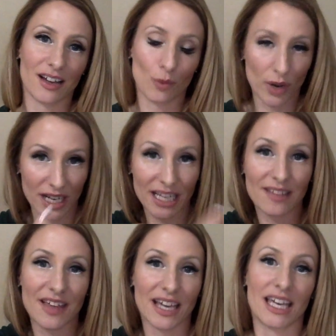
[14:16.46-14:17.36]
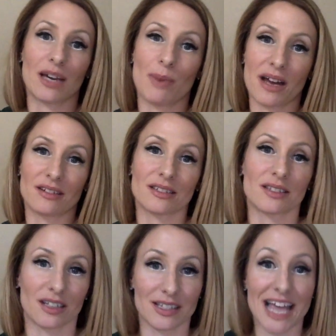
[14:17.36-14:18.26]
We're going to get that King of
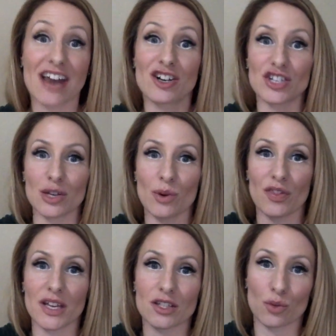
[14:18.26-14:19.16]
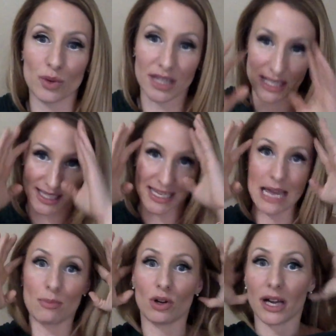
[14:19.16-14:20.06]
Pentacles energy where things are really
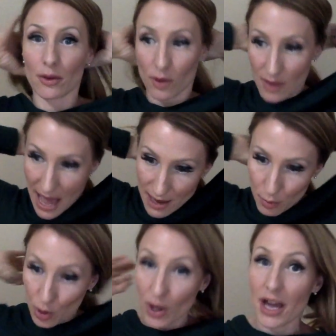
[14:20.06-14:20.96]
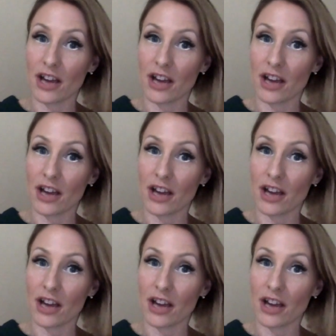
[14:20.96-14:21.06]
stable and reliable